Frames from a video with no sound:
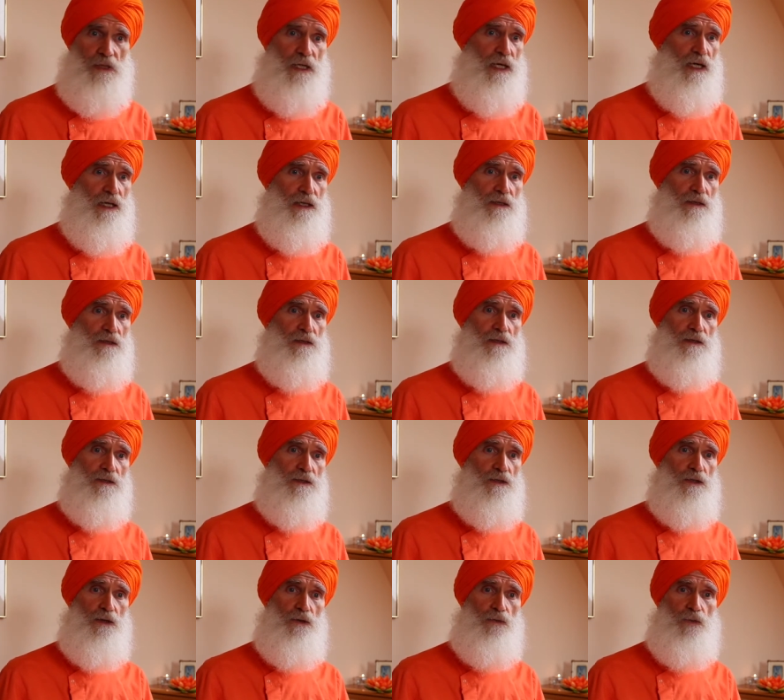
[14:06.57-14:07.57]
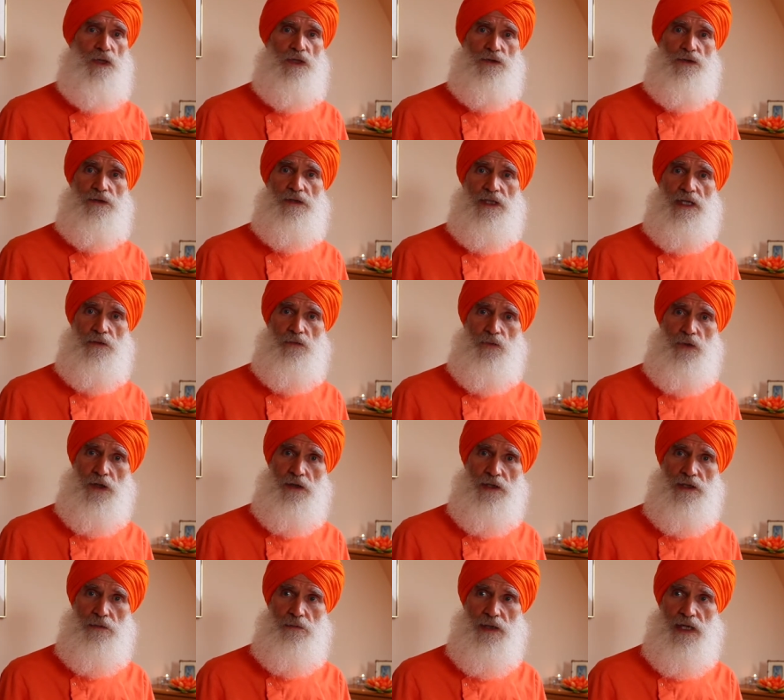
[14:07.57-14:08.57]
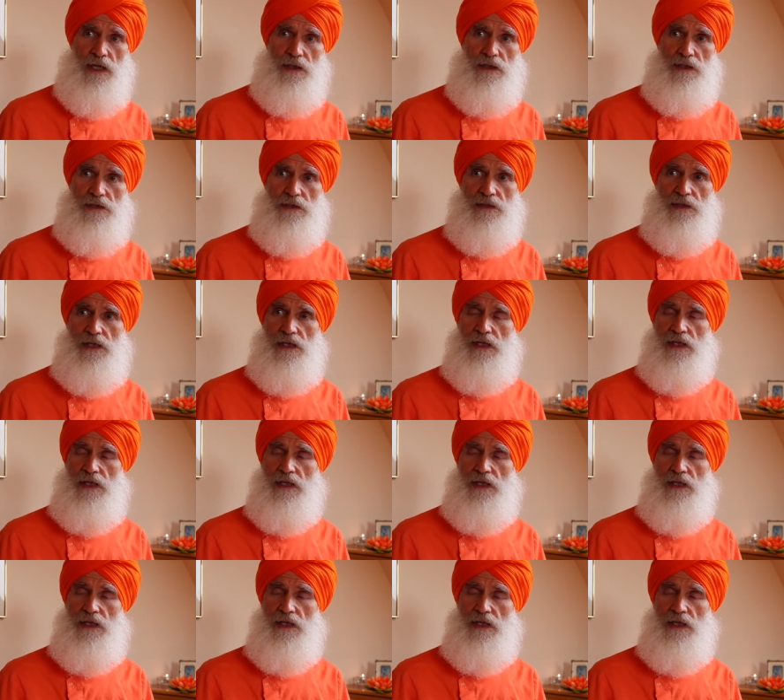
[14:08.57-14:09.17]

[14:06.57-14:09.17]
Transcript: And so one shouldn't get worried about it.